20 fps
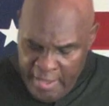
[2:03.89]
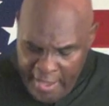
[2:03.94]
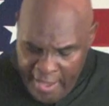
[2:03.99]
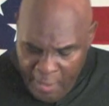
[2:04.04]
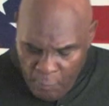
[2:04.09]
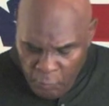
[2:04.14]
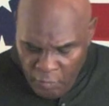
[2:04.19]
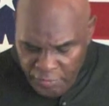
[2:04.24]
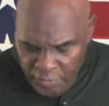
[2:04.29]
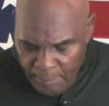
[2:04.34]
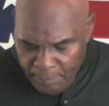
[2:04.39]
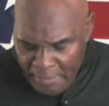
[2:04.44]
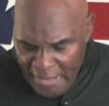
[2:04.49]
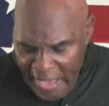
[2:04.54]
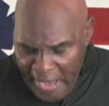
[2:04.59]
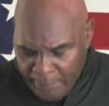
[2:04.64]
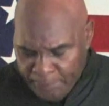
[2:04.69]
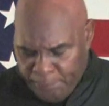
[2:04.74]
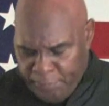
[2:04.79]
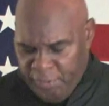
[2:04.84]
And when the
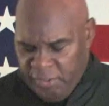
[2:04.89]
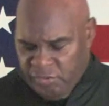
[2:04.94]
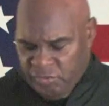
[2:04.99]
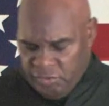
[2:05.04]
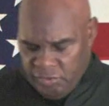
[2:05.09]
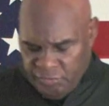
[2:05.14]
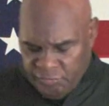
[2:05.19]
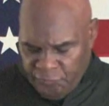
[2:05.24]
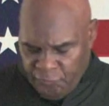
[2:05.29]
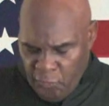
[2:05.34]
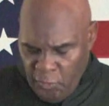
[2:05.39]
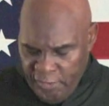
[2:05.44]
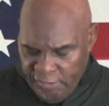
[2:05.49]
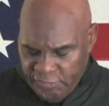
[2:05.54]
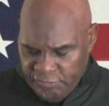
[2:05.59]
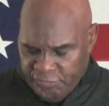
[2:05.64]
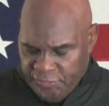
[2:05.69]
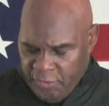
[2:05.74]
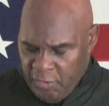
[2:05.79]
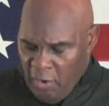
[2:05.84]
black preachers
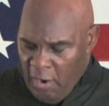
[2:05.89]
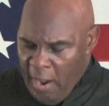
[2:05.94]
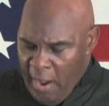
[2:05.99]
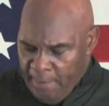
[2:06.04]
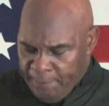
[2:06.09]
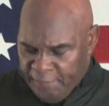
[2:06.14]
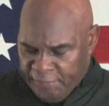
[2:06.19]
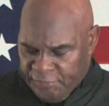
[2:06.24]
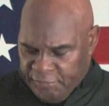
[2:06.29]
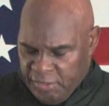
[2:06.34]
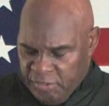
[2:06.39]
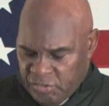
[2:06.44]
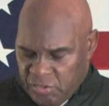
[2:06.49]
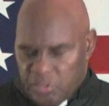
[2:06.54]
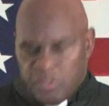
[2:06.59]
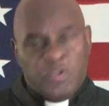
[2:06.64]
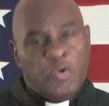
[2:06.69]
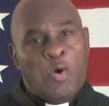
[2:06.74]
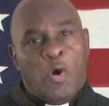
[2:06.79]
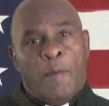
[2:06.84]
voiced their
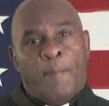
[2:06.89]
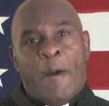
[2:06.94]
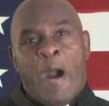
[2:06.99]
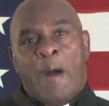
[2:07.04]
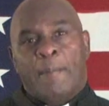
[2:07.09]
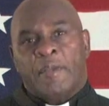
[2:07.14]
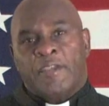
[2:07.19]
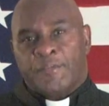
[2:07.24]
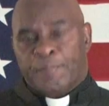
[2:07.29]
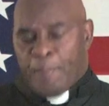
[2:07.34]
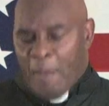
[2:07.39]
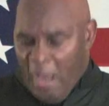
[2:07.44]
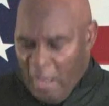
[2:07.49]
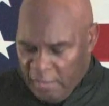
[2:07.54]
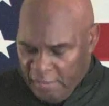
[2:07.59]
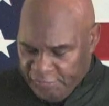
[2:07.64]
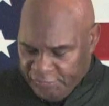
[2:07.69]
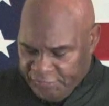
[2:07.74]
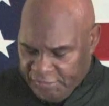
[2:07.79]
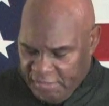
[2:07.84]
opposition to Obama's
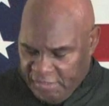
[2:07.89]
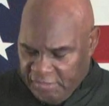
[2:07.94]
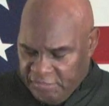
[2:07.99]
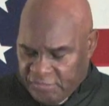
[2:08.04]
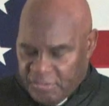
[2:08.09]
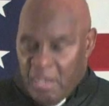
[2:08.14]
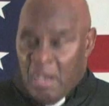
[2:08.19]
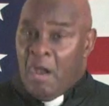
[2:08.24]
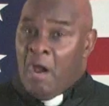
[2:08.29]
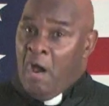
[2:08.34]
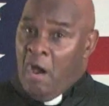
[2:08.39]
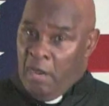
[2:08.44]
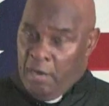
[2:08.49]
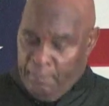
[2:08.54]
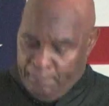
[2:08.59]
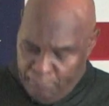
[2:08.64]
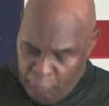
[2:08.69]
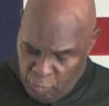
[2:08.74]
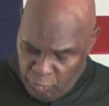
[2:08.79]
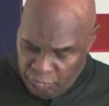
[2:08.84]
policies on
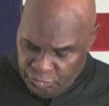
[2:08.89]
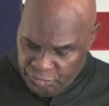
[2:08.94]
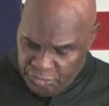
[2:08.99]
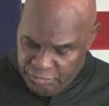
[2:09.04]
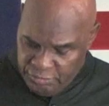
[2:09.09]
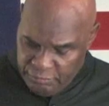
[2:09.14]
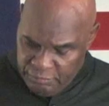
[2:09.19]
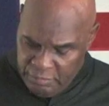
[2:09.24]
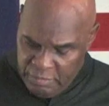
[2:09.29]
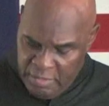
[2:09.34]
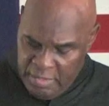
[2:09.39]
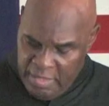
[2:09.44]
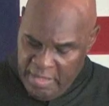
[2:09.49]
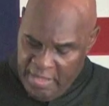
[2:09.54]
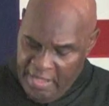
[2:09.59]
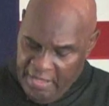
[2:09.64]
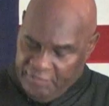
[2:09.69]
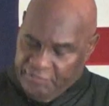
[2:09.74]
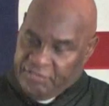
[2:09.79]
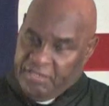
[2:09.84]
abortion
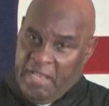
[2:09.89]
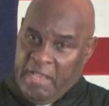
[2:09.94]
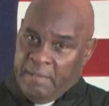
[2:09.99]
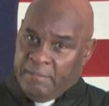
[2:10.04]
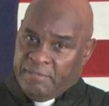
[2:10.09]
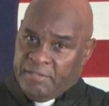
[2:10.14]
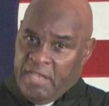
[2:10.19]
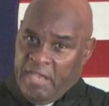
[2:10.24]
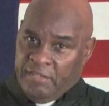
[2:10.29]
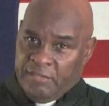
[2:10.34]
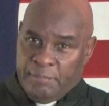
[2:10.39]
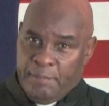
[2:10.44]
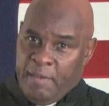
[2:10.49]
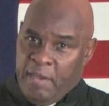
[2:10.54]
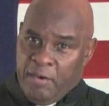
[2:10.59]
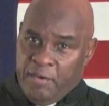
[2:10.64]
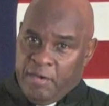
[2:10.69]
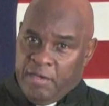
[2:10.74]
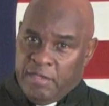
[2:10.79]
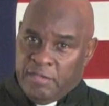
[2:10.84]
and same-sex
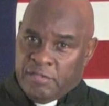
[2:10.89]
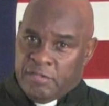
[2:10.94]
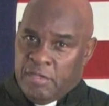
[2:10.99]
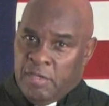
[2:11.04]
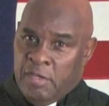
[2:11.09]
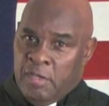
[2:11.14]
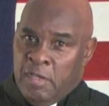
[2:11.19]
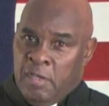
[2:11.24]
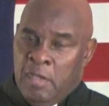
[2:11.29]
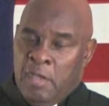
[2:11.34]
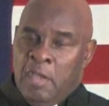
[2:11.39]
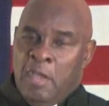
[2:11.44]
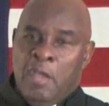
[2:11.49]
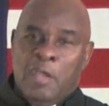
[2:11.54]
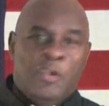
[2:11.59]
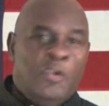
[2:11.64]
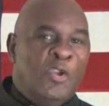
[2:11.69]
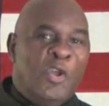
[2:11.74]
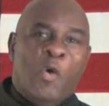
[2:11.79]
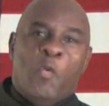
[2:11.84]
marriage,
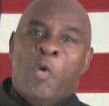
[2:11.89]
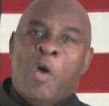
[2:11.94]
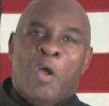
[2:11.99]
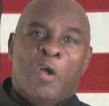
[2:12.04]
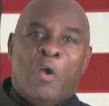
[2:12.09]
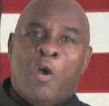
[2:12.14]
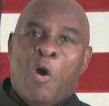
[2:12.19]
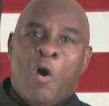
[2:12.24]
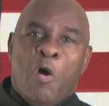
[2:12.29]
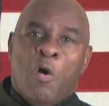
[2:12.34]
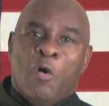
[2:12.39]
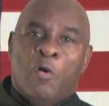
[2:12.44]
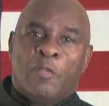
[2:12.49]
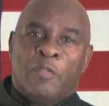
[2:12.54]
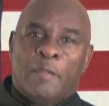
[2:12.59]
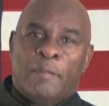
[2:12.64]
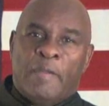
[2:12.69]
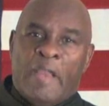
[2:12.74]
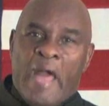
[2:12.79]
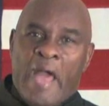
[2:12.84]
no one called
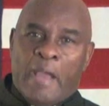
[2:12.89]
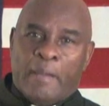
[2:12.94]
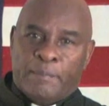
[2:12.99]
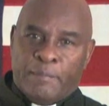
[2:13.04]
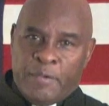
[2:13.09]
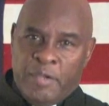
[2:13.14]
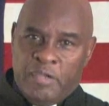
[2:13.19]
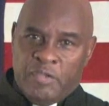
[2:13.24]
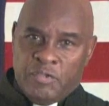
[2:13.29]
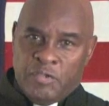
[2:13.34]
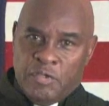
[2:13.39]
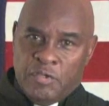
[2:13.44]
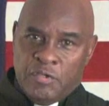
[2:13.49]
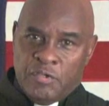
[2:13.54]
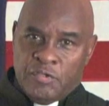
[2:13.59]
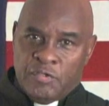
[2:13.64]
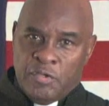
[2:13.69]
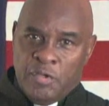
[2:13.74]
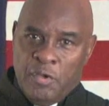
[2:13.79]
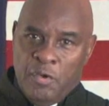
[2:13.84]
the black
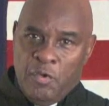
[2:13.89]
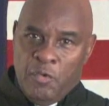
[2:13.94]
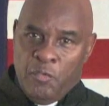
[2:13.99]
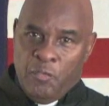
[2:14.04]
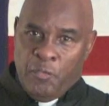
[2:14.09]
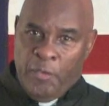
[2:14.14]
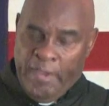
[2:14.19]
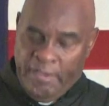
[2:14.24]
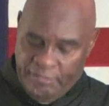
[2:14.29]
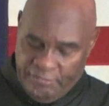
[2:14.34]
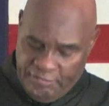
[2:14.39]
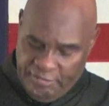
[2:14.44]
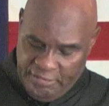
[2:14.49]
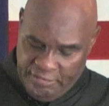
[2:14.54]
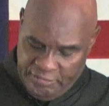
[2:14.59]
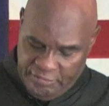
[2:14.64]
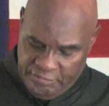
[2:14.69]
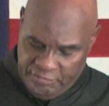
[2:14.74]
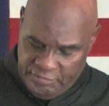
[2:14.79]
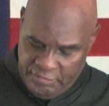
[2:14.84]
preachers
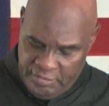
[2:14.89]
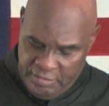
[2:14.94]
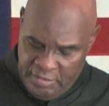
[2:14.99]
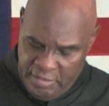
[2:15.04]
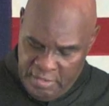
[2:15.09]
racist.